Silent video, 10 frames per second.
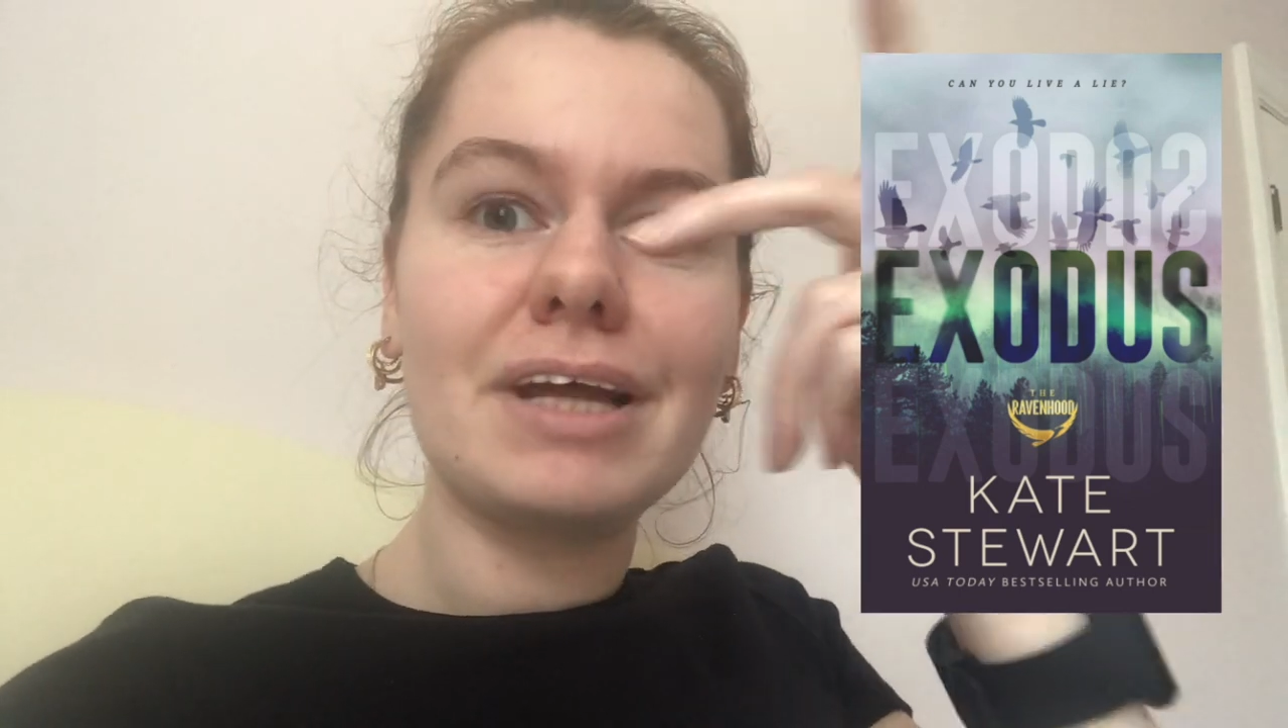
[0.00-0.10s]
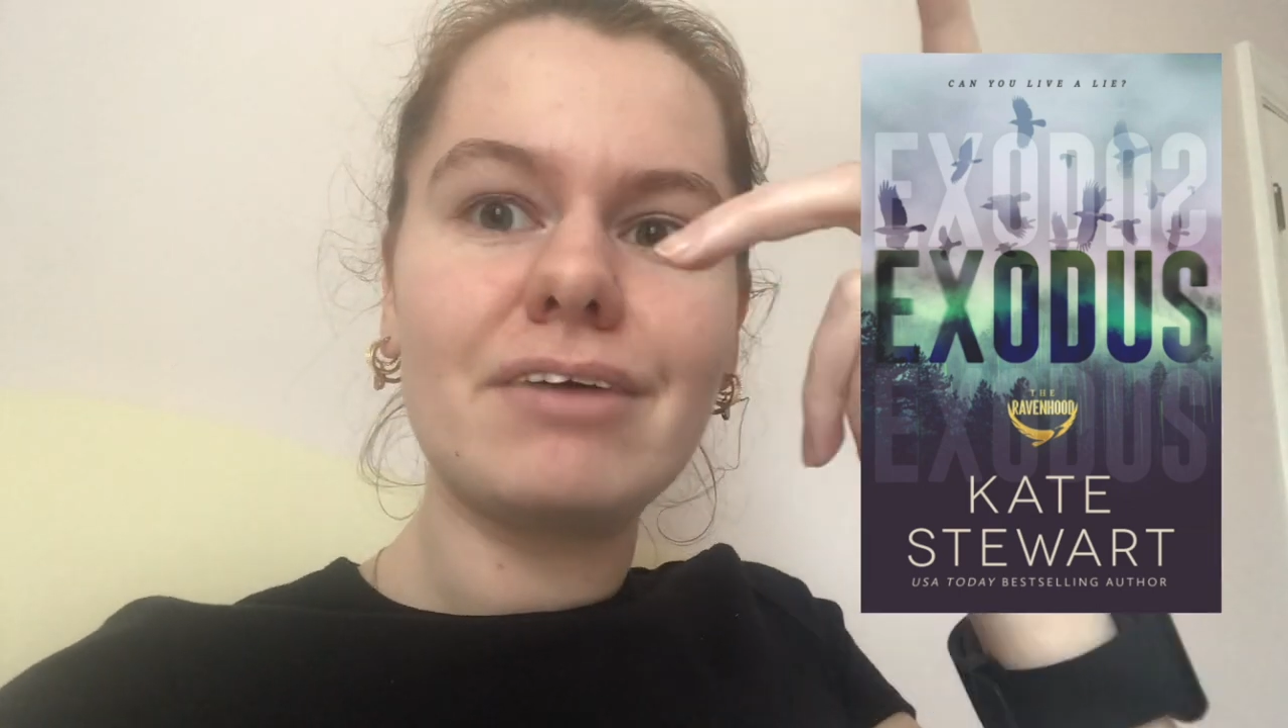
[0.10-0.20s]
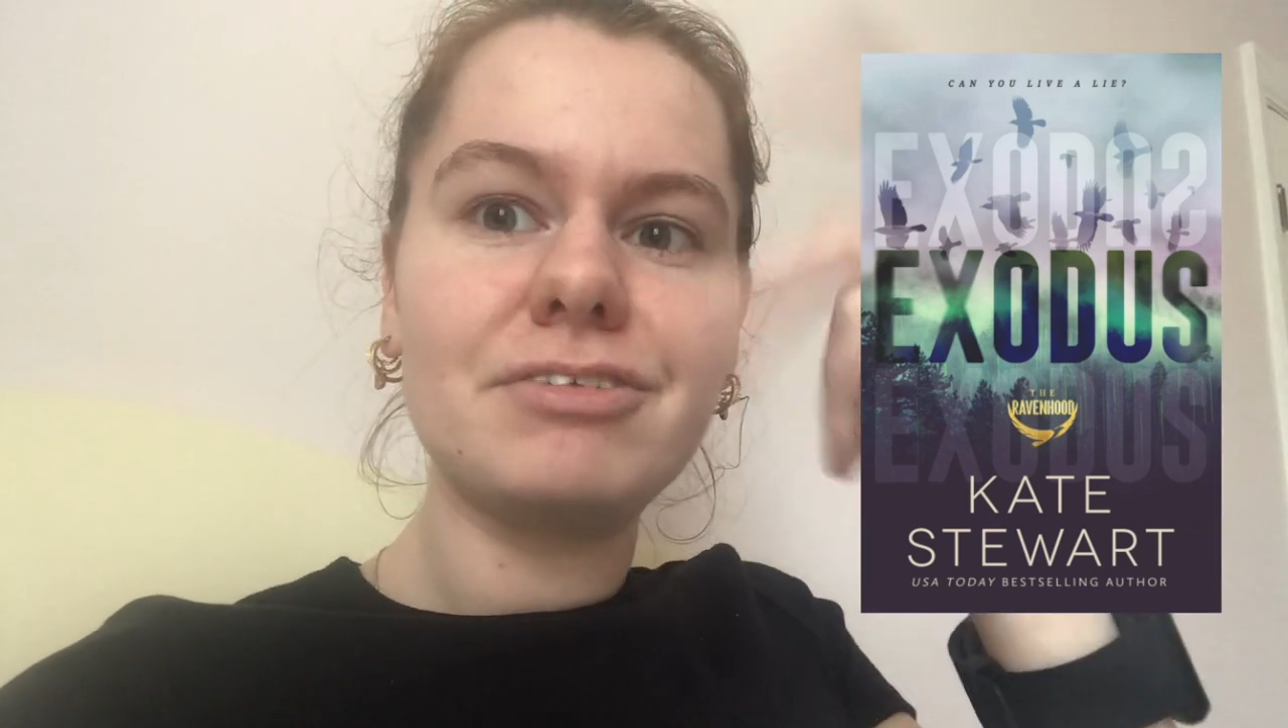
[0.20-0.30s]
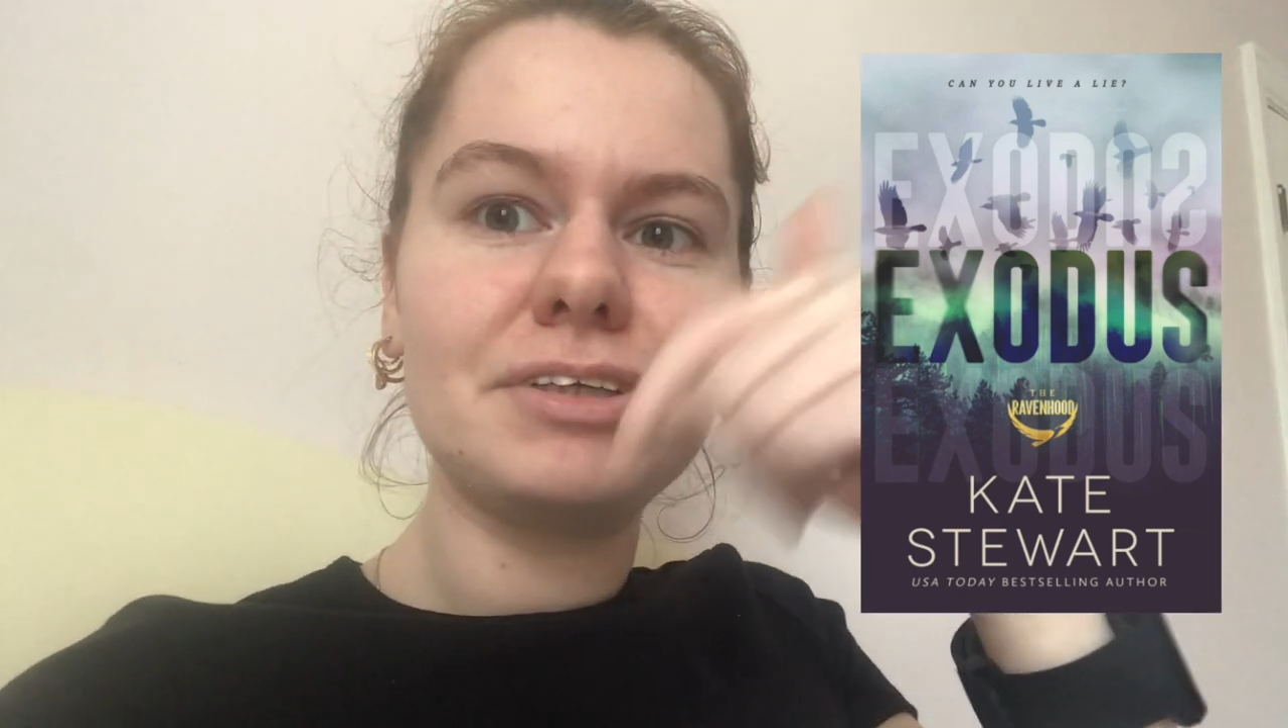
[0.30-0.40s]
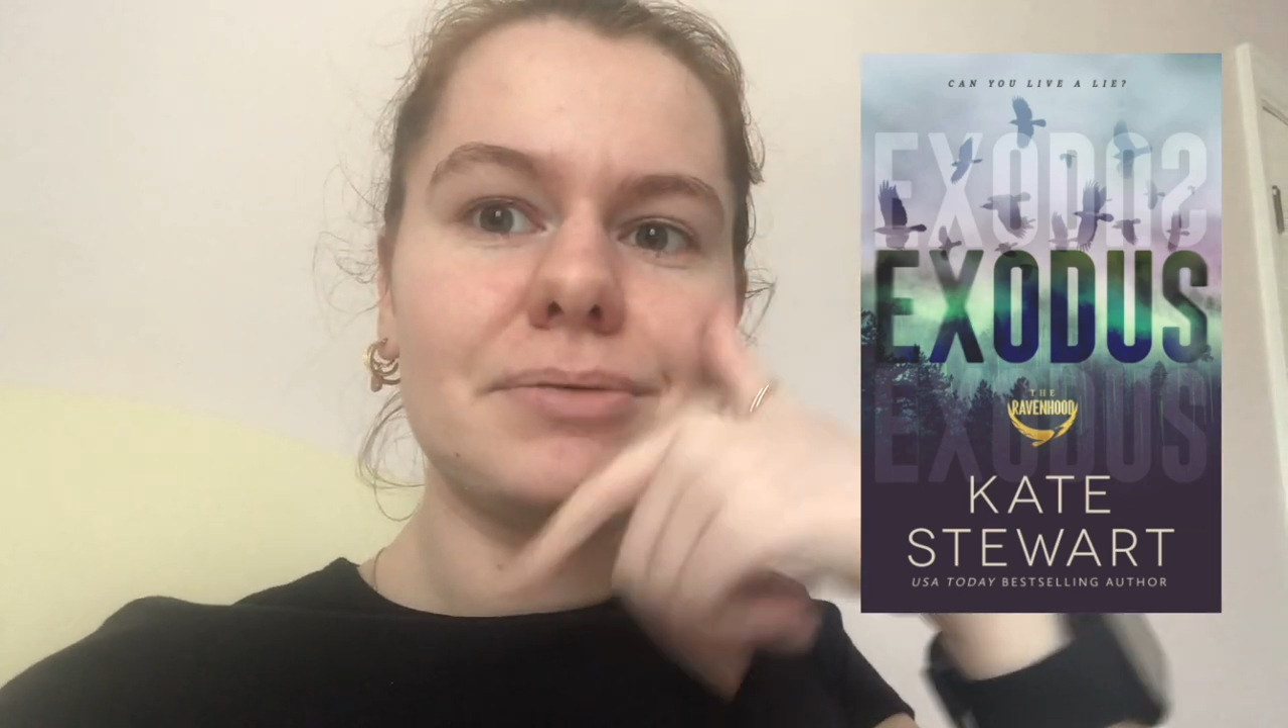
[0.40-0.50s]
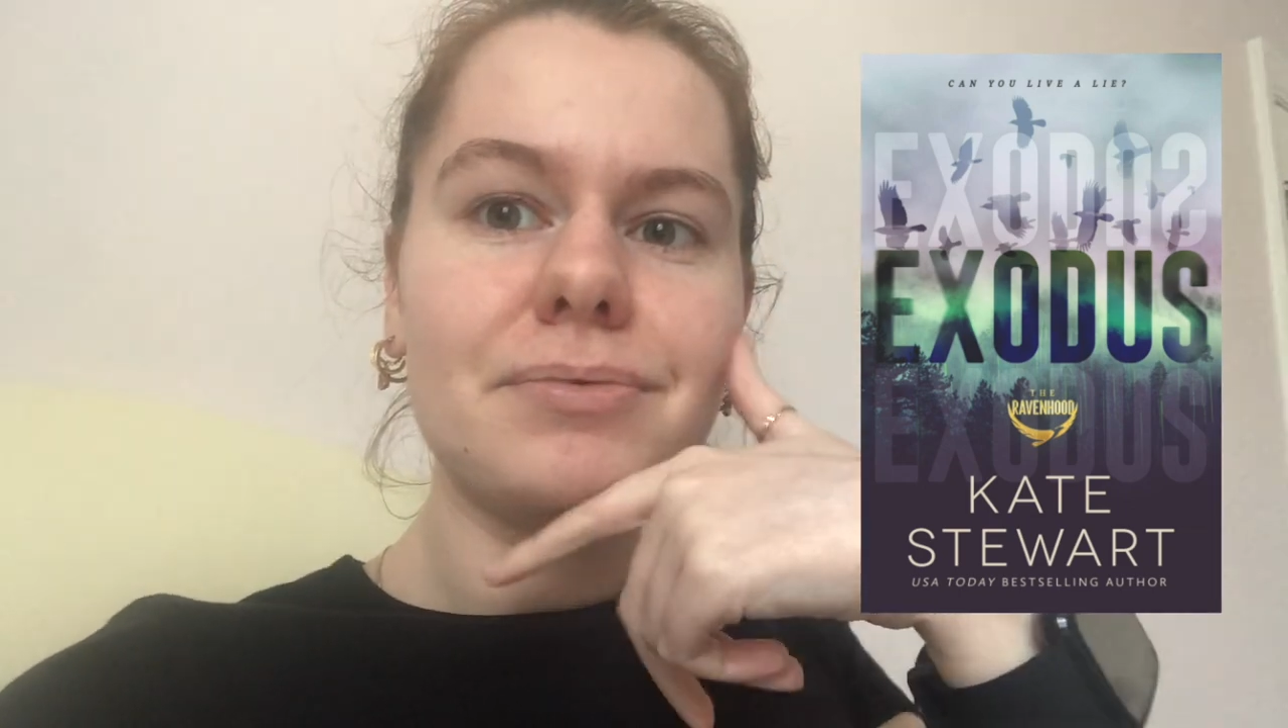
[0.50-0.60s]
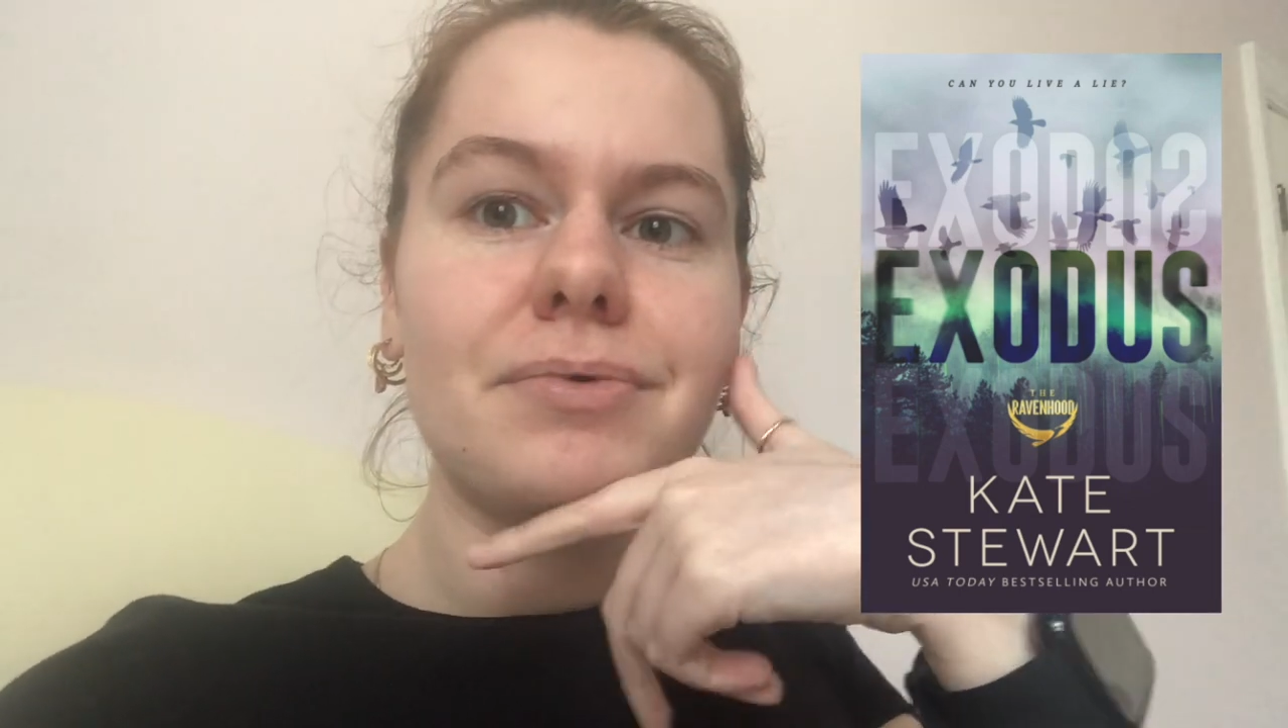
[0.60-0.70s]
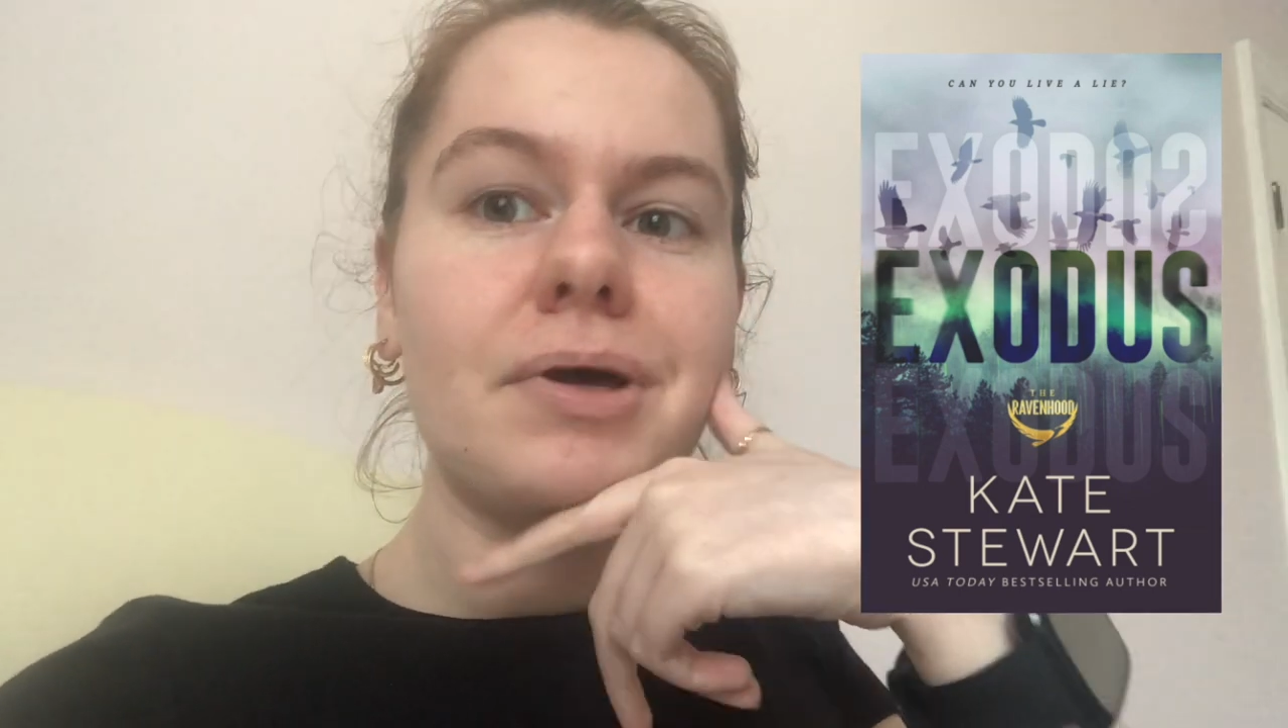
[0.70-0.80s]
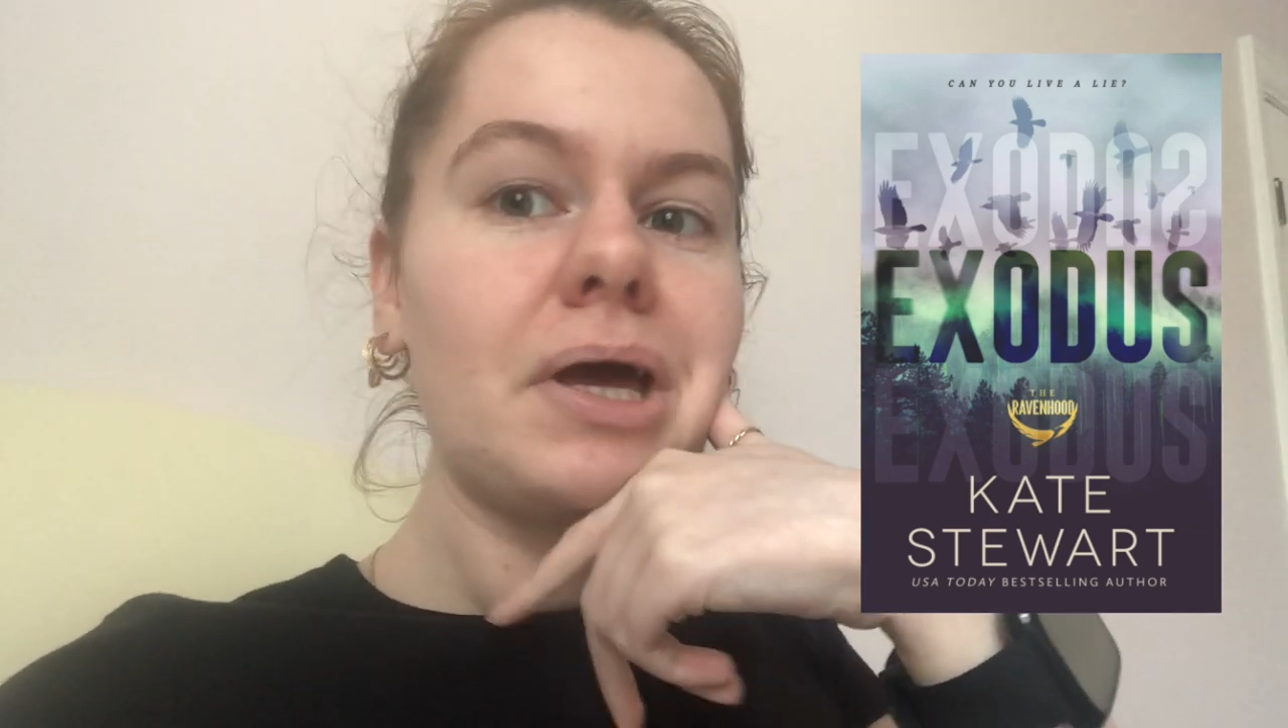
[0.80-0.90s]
haven't done